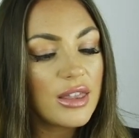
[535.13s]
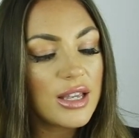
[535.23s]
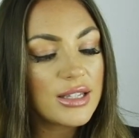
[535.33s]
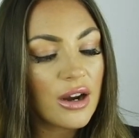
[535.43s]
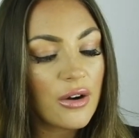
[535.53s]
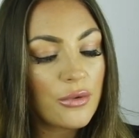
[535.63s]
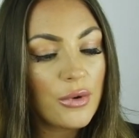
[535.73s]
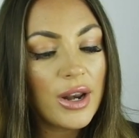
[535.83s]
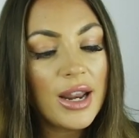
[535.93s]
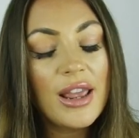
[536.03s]
these are
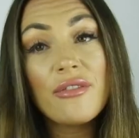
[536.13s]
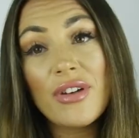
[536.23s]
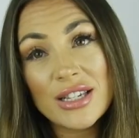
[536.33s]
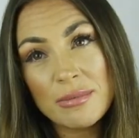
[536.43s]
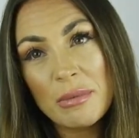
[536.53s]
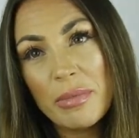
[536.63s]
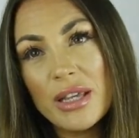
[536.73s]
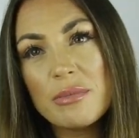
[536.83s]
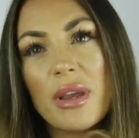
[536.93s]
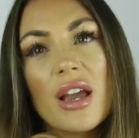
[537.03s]
really investment
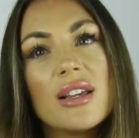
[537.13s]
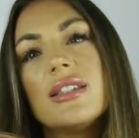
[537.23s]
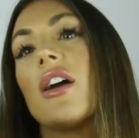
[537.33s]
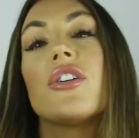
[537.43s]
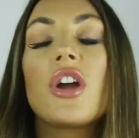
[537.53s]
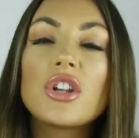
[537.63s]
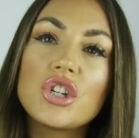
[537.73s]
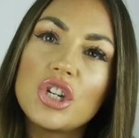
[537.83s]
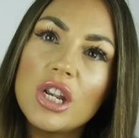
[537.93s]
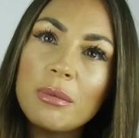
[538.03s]
piece because they are
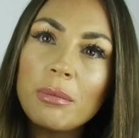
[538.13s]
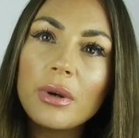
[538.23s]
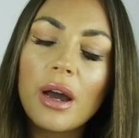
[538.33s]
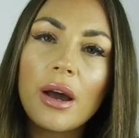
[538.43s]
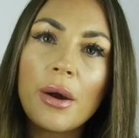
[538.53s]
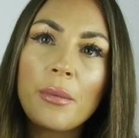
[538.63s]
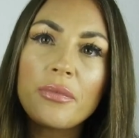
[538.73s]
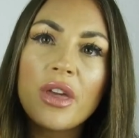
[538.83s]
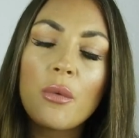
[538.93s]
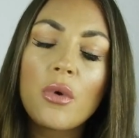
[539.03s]
not cheap.
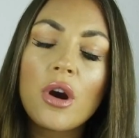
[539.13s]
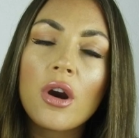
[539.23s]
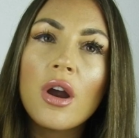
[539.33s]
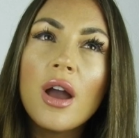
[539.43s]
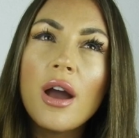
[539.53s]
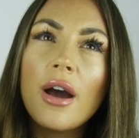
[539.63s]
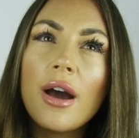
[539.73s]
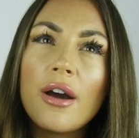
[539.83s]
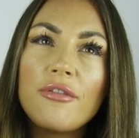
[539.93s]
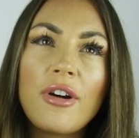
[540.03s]
They were
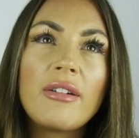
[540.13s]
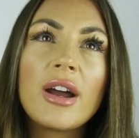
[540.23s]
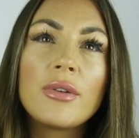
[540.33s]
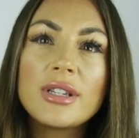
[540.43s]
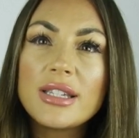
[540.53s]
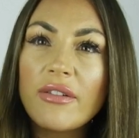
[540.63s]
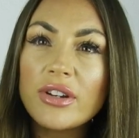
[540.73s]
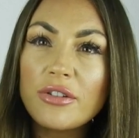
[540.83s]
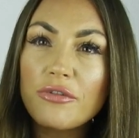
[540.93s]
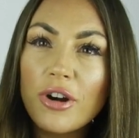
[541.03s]

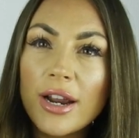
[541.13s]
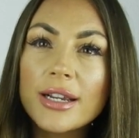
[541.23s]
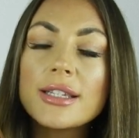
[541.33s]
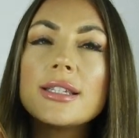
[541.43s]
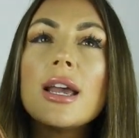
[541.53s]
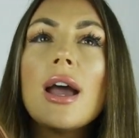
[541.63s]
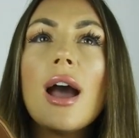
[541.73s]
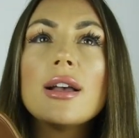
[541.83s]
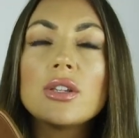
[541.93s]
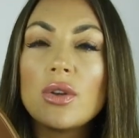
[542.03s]
570 francs.
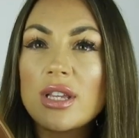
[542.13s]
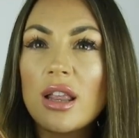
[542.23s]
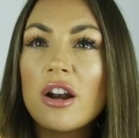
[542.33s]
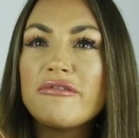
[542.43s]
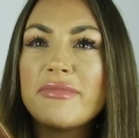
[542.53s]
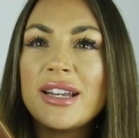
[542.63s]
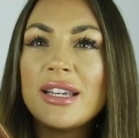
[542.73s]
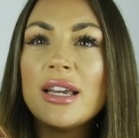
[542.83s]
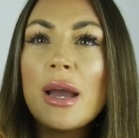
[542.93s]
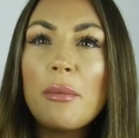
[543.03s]
So it's a lot of
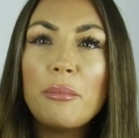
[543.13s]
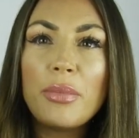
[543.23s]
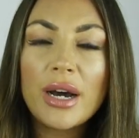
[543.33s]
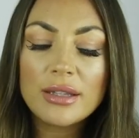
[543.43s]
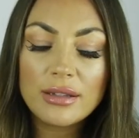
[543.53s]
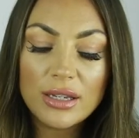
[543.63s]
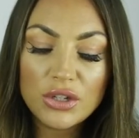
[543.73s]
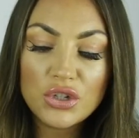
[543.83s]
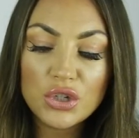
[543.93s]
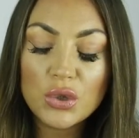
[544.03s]
money, but
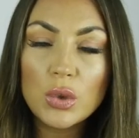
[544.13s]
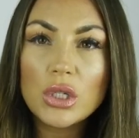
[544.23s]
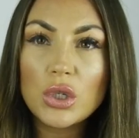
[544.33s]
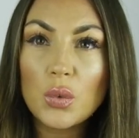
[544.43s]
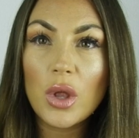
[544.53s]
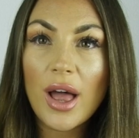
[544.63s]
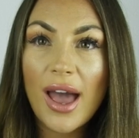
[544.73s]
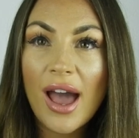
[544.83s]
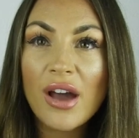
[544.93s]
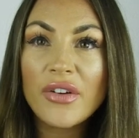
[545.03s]
these shoes will
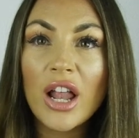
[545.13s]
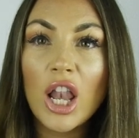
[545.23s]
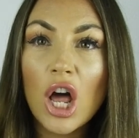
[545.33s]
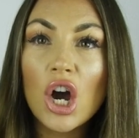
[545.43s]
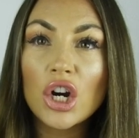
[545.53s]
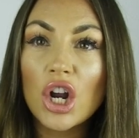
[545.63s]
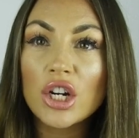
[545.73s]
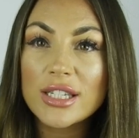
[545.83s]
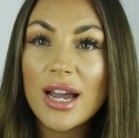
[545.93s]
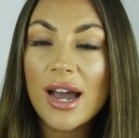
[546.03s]
have a long,
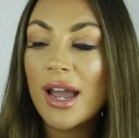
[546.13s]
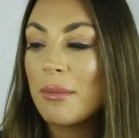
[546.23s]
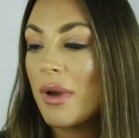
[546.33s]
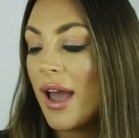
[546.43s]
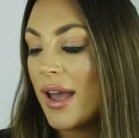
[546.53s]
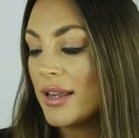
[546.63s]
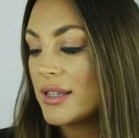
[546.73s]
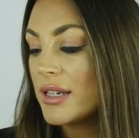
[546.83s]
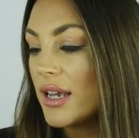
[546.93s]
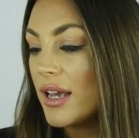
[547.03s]
long time.
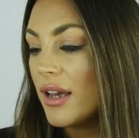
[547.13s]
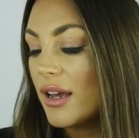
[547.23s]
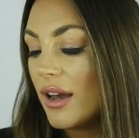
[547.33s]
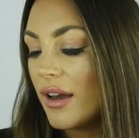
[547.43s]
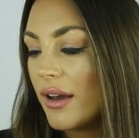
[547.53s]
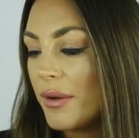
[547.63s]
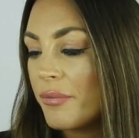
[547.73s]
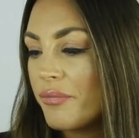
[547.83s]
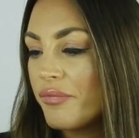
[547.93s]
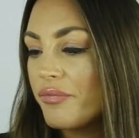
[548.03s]
And
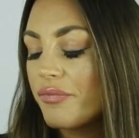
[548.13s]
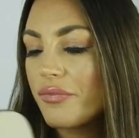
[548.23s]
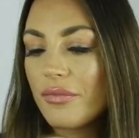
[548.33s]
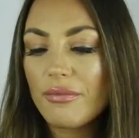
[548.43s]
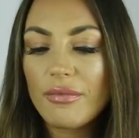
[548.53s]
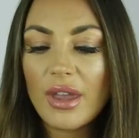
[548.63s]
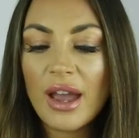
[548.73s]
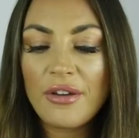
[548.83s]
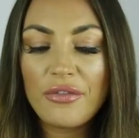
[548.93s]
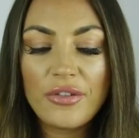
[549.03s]

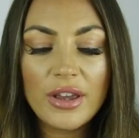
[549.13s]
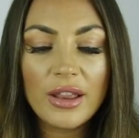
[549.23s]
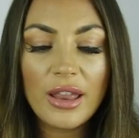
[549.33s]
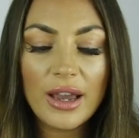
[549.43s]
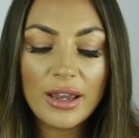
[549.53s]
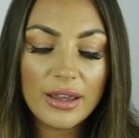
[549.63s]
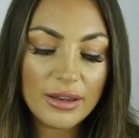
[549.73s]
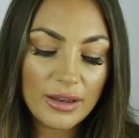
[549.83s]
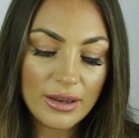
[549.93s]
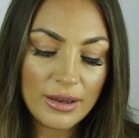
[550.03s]
I feel
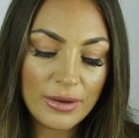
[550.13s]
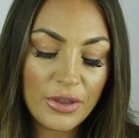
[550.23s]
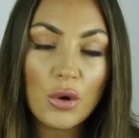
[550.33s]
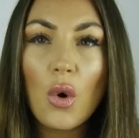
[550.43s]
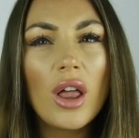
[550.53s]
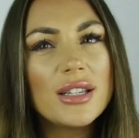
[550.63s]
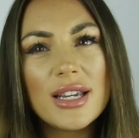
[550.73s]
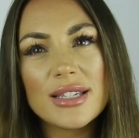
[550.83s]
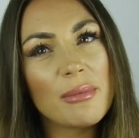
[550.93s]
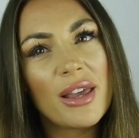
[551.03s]
like the
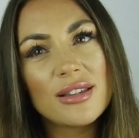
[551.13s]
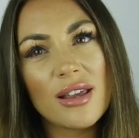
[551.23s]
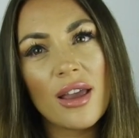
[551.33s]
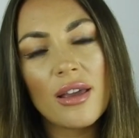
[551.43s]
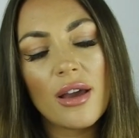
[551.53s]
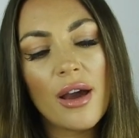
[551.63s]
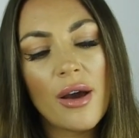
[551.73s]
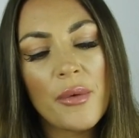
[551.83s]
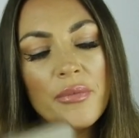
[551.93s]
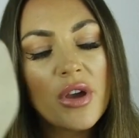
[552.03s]
quality is amazing.
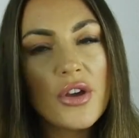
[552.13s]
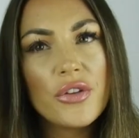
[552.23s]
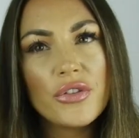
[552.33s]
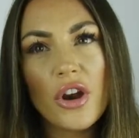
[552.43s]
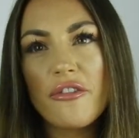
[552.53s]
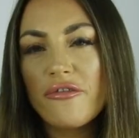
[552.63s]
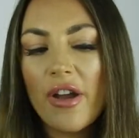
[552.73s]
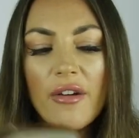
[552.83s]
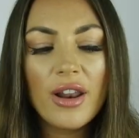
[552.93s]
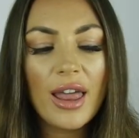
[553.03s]
They are
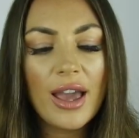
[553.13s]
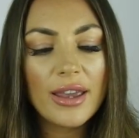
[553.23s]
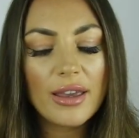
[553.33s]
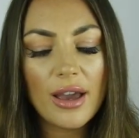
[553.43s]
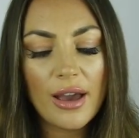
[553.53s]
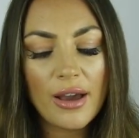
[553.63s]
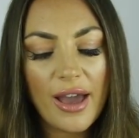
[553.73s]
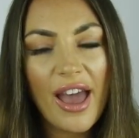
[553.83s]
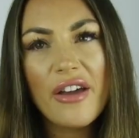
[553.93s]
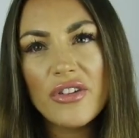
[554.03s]
very like
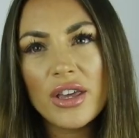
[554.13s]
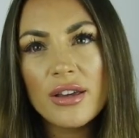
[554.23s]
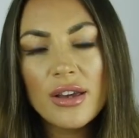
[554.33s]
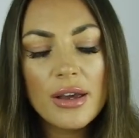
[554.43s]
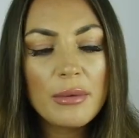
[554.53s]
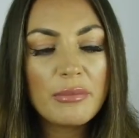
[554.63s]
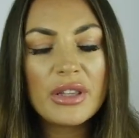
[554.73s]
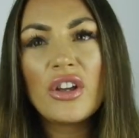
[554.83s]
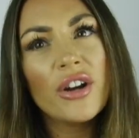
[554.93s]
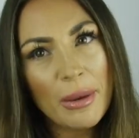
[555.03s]
heavy,
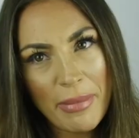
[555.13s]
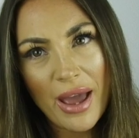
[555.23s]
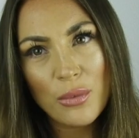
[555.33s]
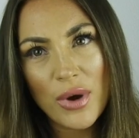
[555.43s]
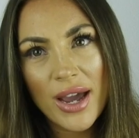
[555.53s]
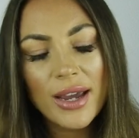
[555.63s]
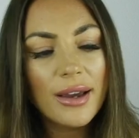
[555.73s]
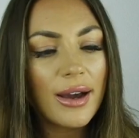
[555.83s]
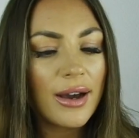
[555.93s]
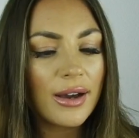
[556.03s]
but not in a bad
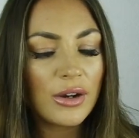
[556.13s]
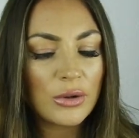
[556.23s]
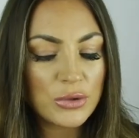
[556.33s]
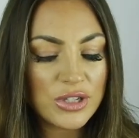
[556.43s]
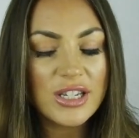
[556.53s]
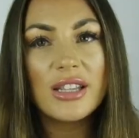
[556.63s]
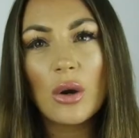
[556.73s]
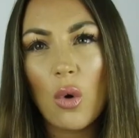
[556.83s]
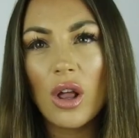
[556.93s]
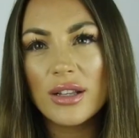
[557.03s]
way. You see
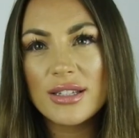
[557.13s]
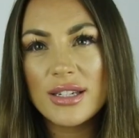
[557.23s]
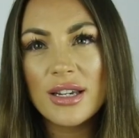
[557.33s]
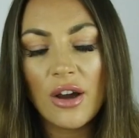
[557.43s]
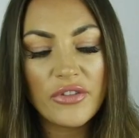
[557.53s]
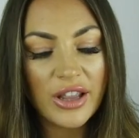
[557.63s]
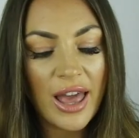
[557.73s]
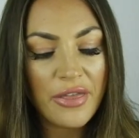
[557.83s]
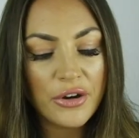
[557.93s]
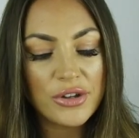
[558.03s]
the quality of the
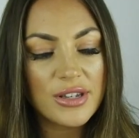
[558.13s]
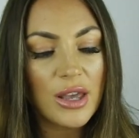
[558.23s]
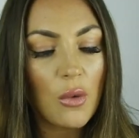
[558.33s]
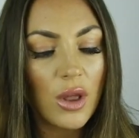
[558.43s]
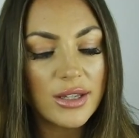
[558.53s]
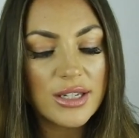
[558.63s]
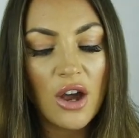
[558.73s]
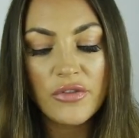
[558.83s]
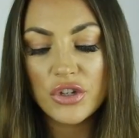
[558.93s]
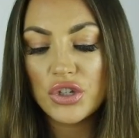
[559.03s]
leather, you see the
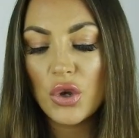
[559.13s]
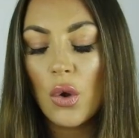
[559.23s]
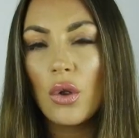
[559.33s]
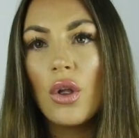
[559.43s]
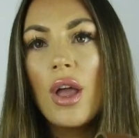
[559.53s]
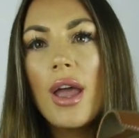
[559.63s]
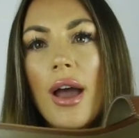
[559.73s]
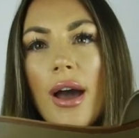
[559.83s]
quality of the sole.